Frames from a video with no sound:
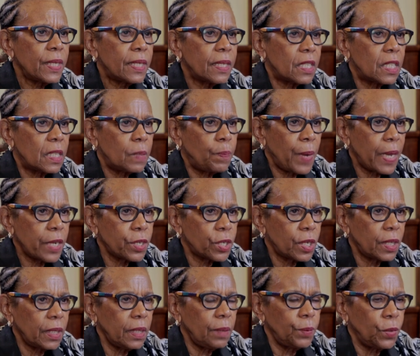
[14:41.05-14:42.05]
was
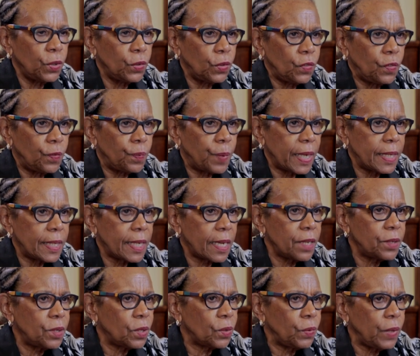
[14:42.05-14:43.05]
especially moved by
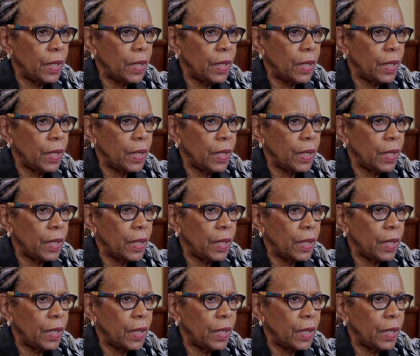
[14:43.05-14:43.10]
Dr.